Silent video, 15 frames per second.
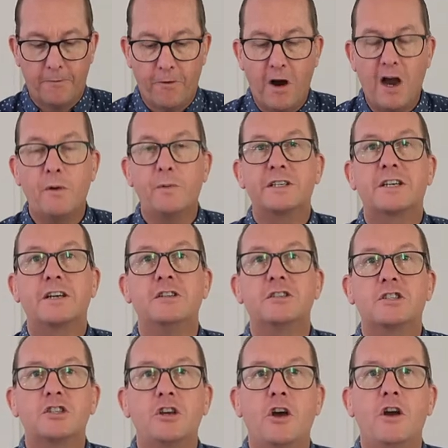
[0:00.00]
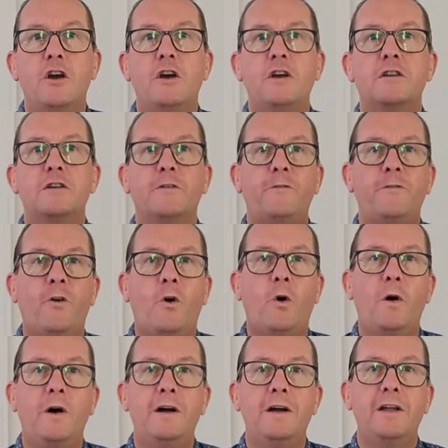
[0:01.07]
for I was concerned
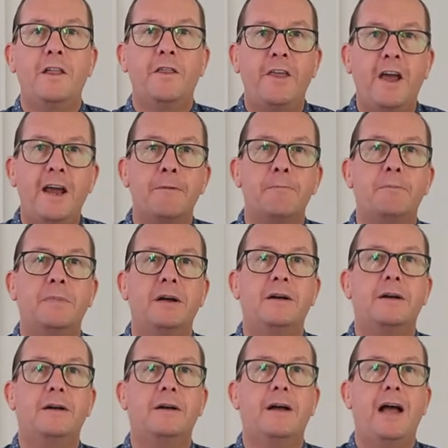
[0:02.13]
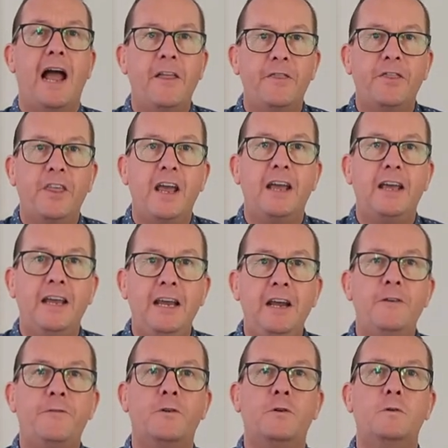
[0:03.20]
for them and their
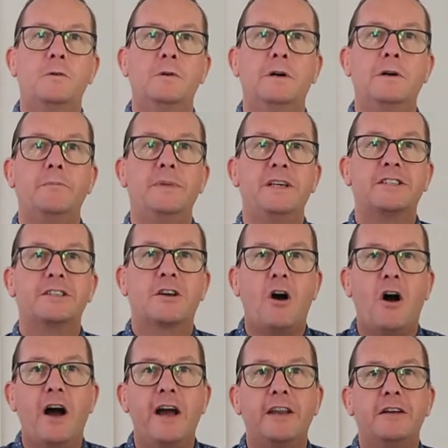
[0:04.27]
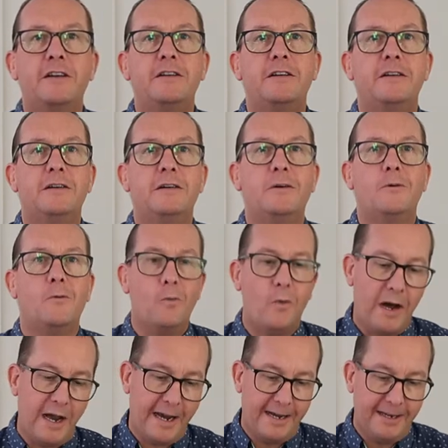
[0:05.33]
evil, misguided
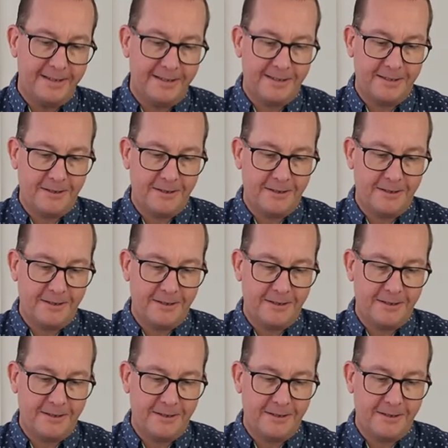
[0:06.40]
ways.